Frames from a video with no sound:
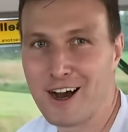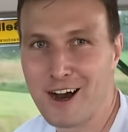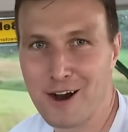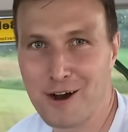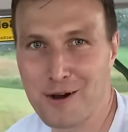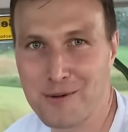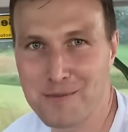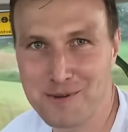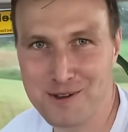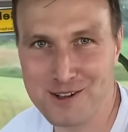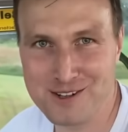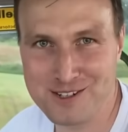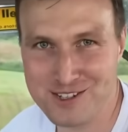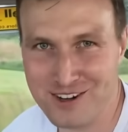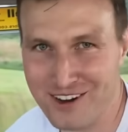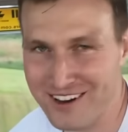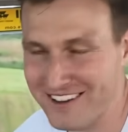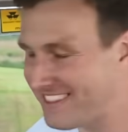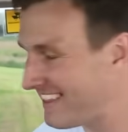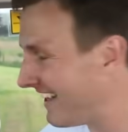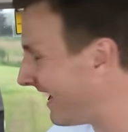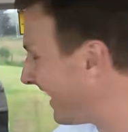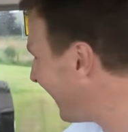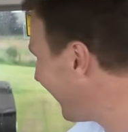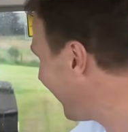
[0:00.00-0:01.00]
Hope you
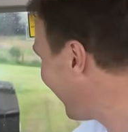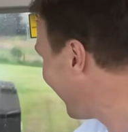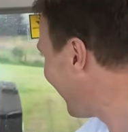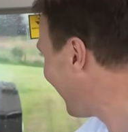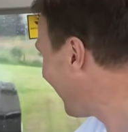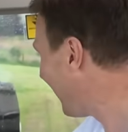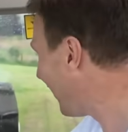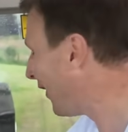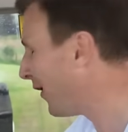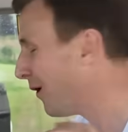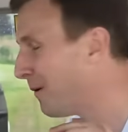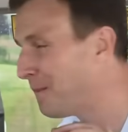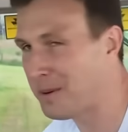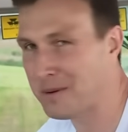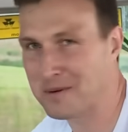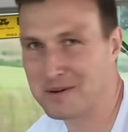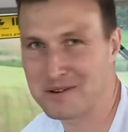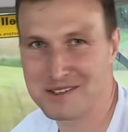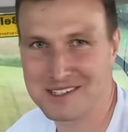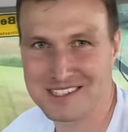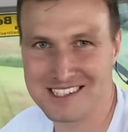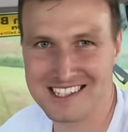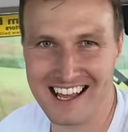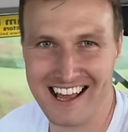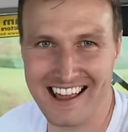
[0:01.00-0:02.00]
enjoyed that. Hope it
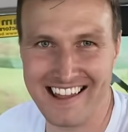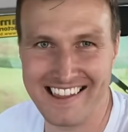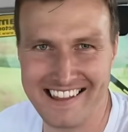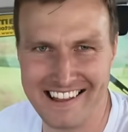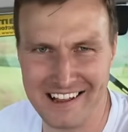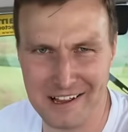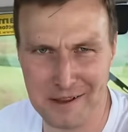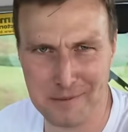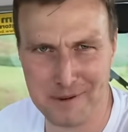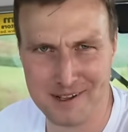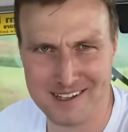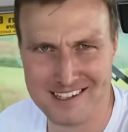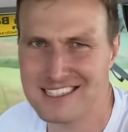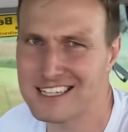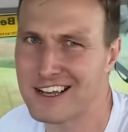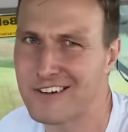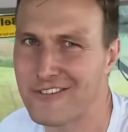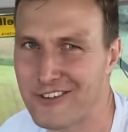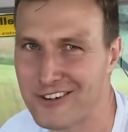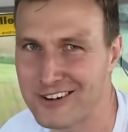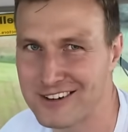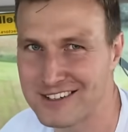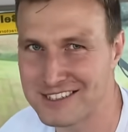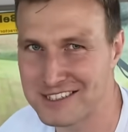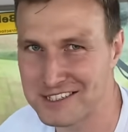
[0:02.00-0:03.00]
was a little bit
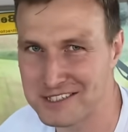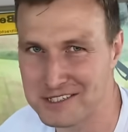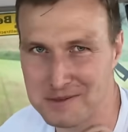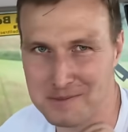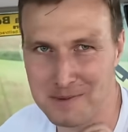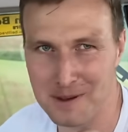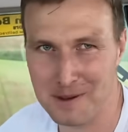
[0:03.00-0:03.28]
different to